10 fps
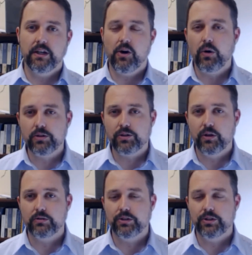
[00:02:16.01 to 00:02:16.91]

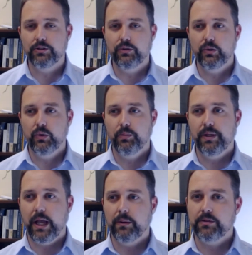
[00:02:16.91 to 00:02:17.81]
also to
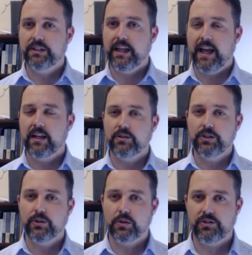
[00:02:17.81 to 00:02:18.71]
be able to handle
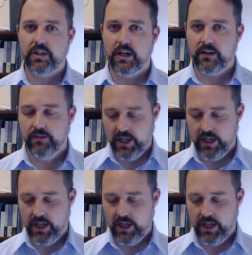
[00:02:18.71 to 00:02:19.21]
your stuff